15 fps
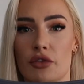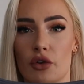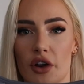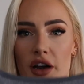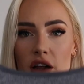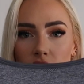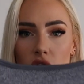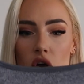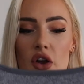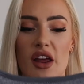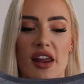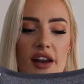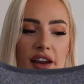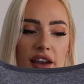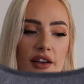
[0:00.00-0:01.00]
for it a lot
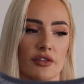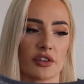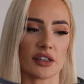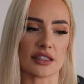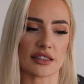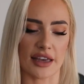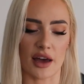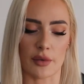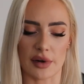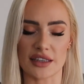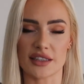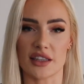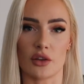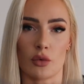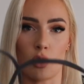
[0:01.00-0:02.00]
and I get really sad when
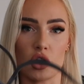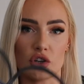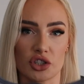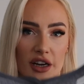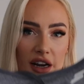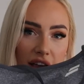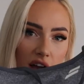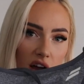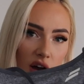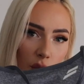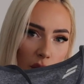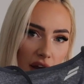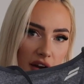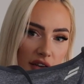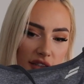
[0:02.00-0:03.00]
it's in the wash and I can't
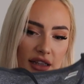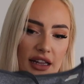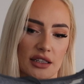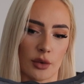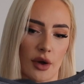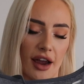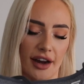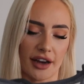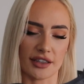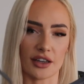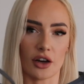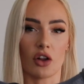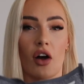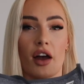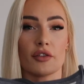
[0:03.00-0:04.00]
wear it. So that's why I can
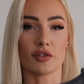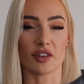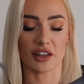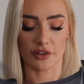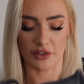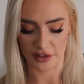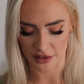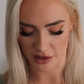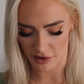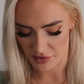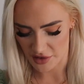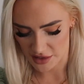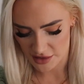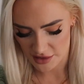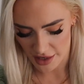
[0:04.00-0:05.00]
tell I really, really love
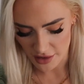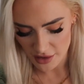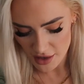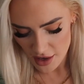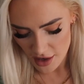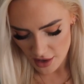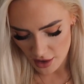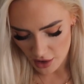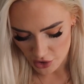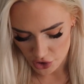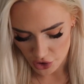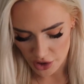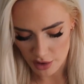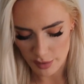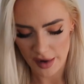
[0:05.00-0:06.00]
this set. I'll
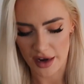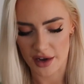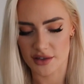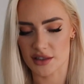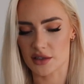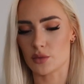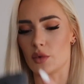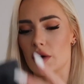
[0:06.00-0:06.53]
show you the pants as